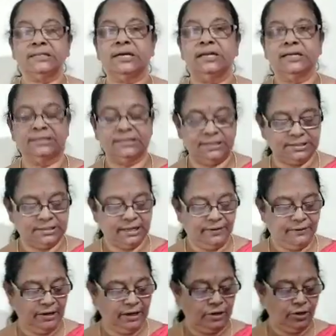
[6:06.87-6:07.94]
sentences
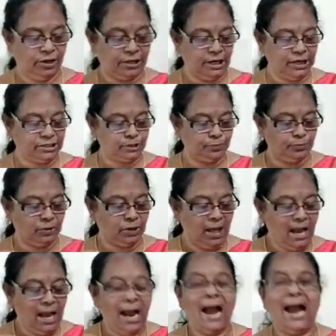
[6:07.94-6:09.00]
given in your textbook.
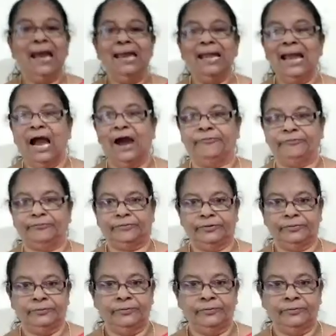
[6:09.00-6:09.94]
I laughed.